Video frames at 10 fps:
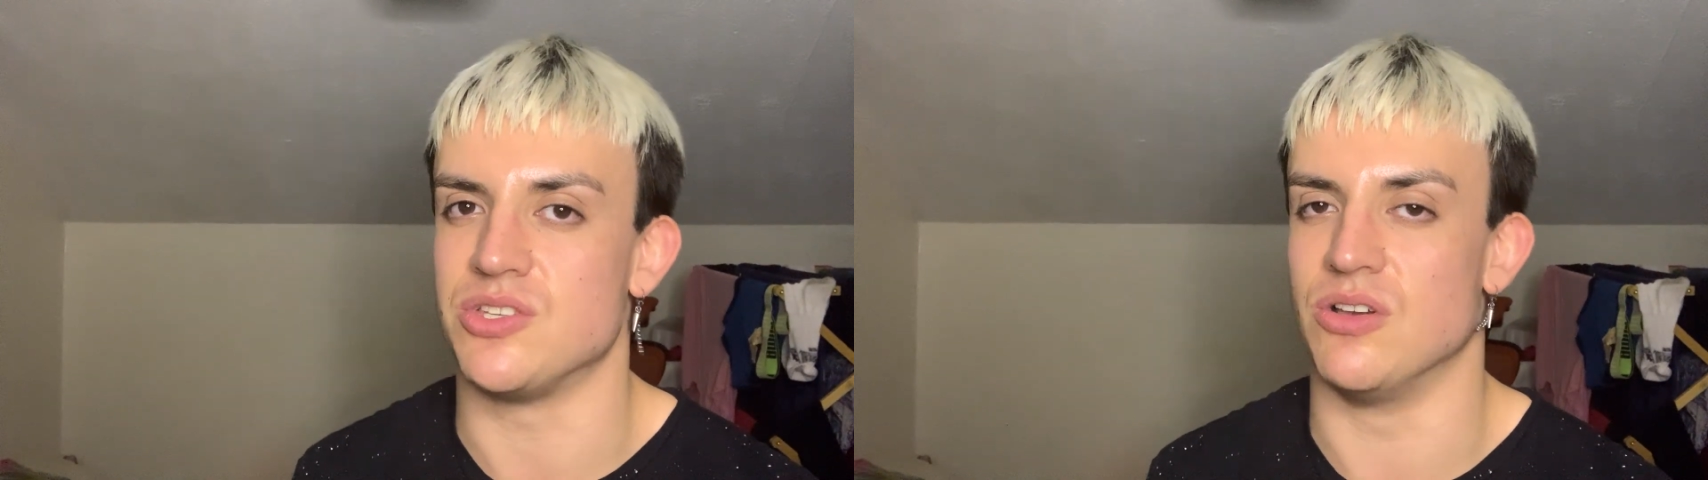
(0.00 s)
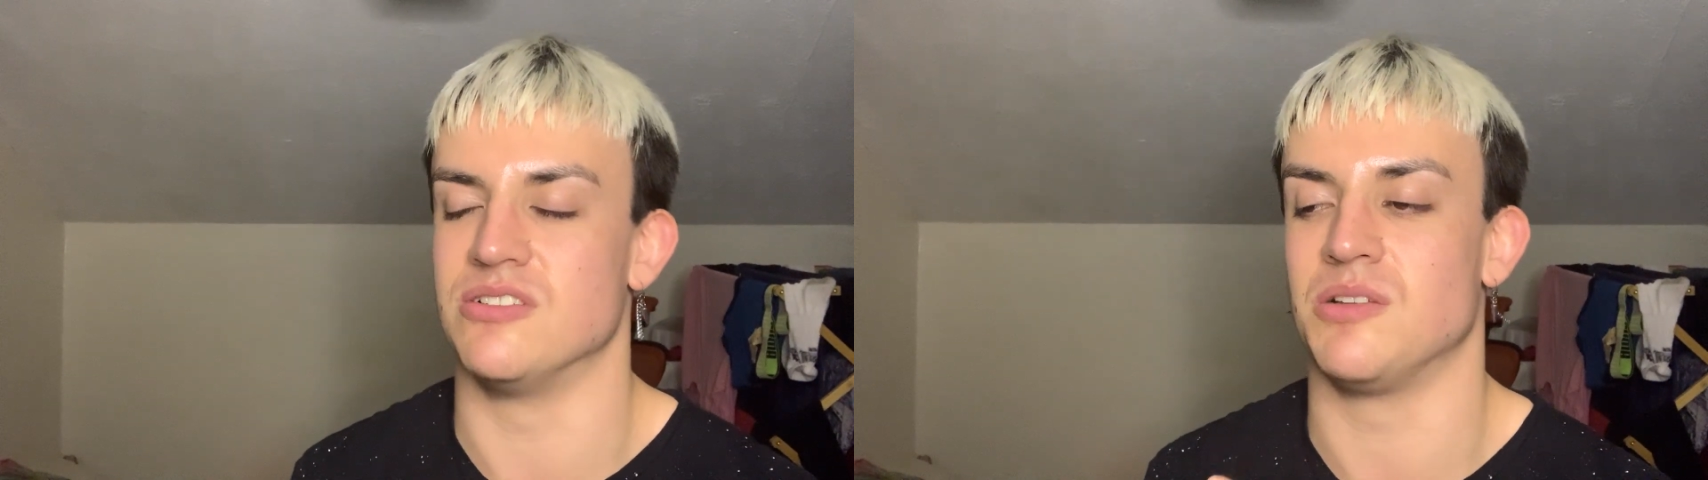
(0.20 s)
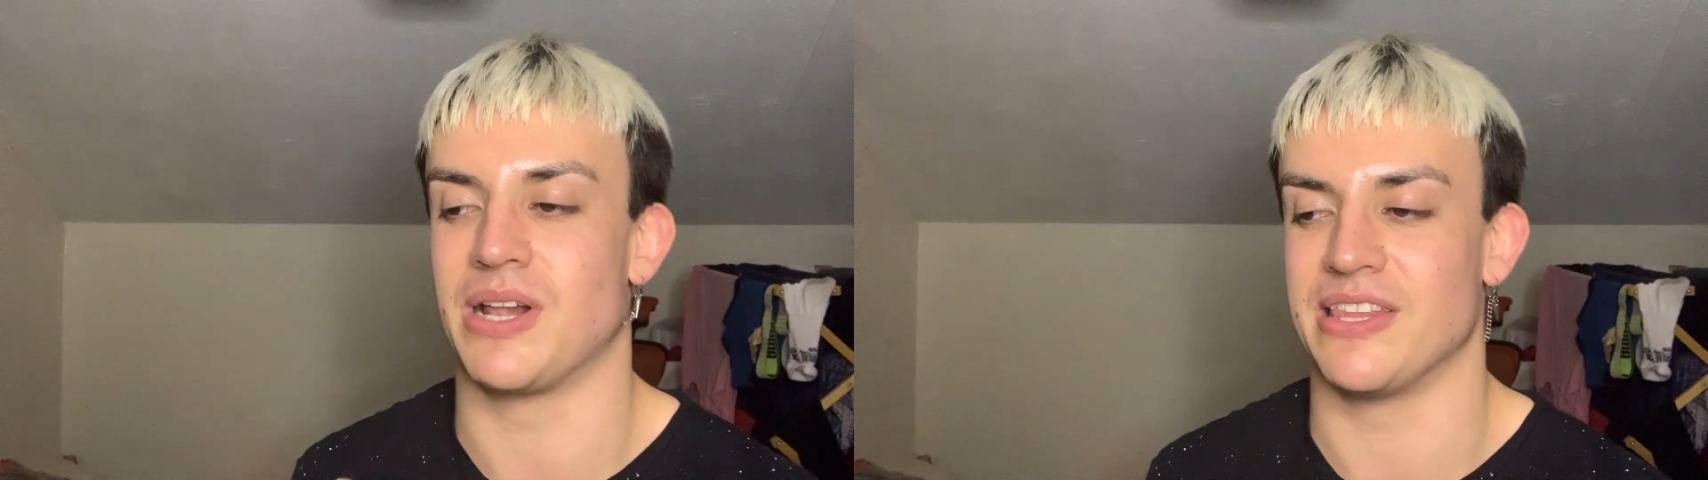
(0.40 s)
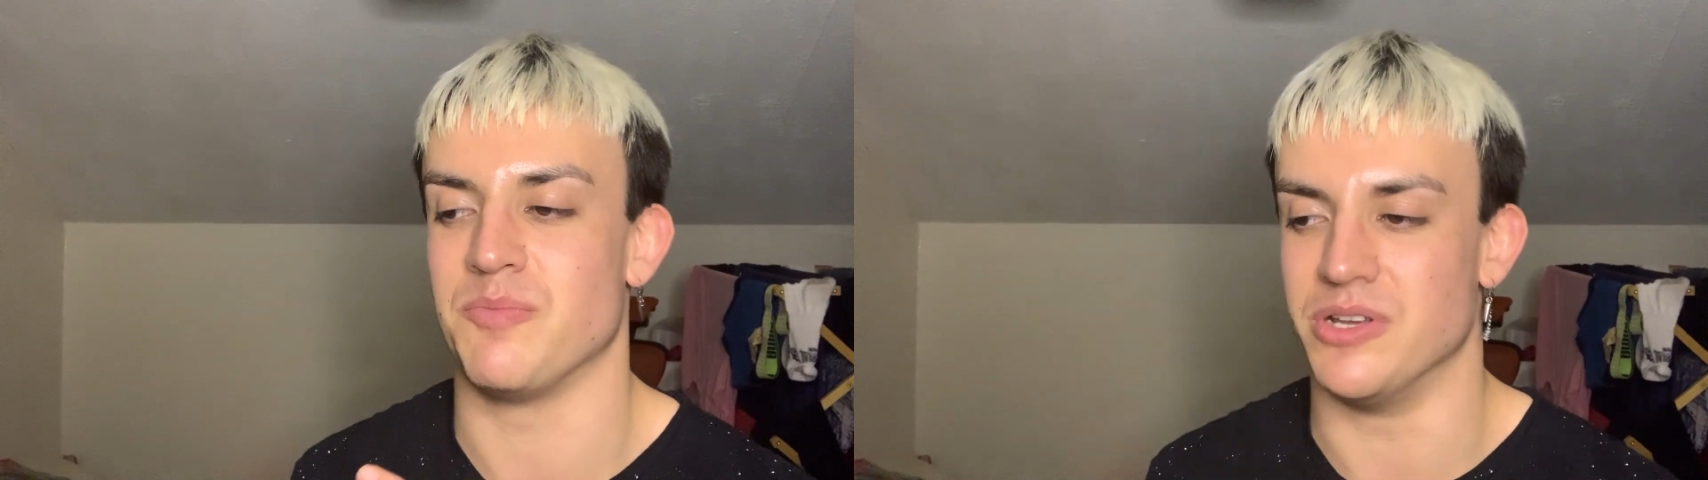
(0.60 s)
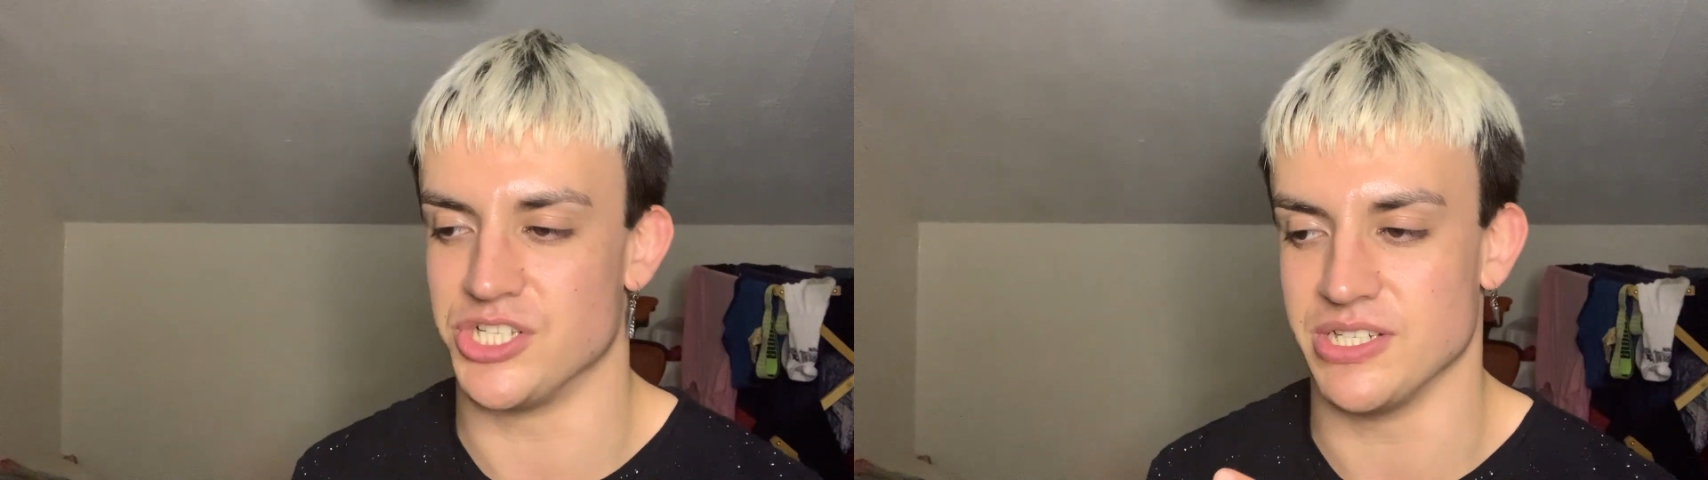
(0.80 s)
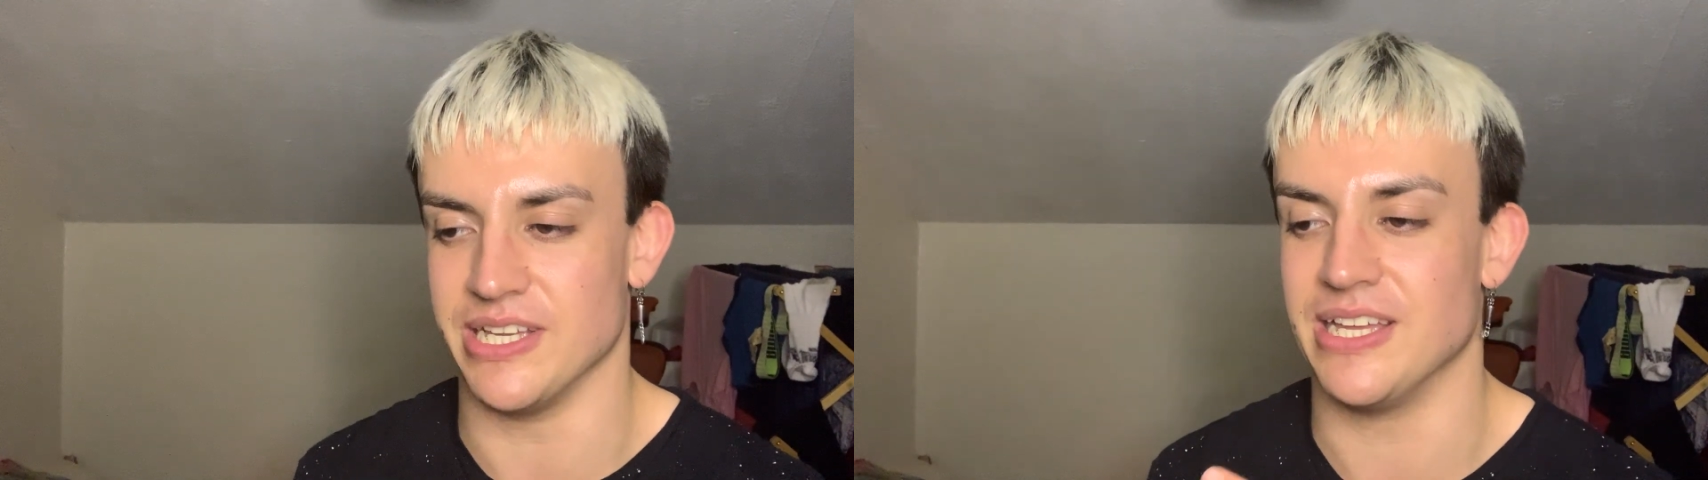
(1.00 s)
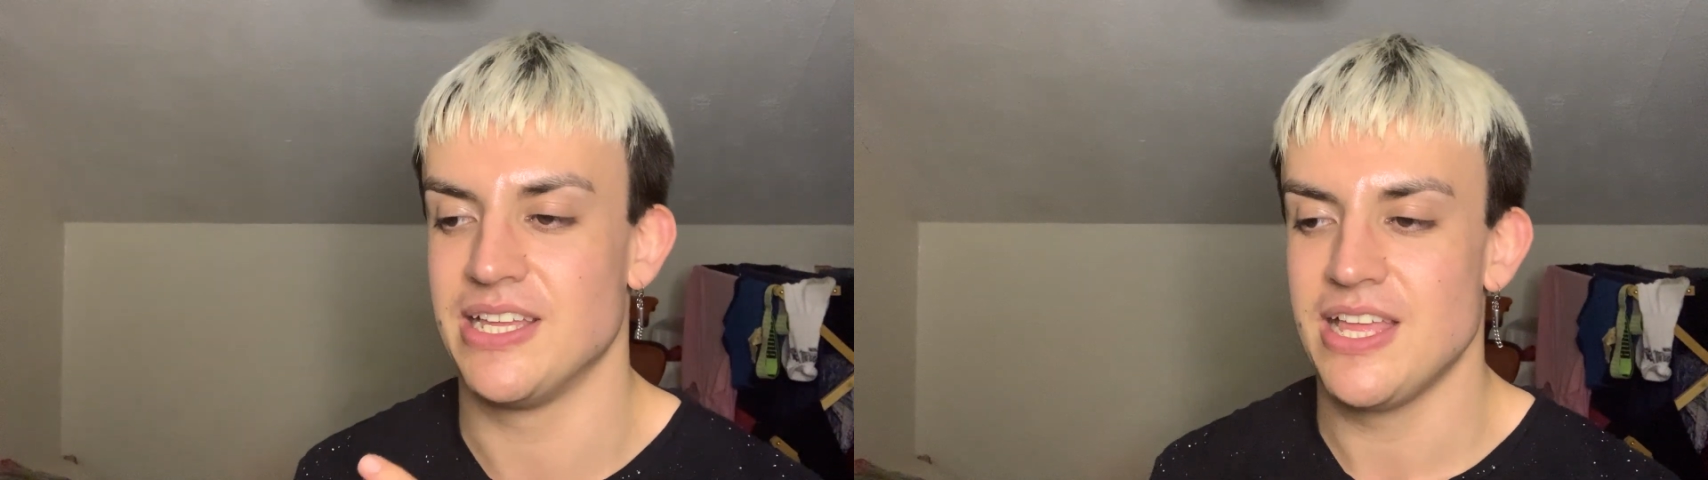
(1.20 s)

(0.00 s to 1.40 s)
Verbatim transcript: song, so I'm glad they're pushing it.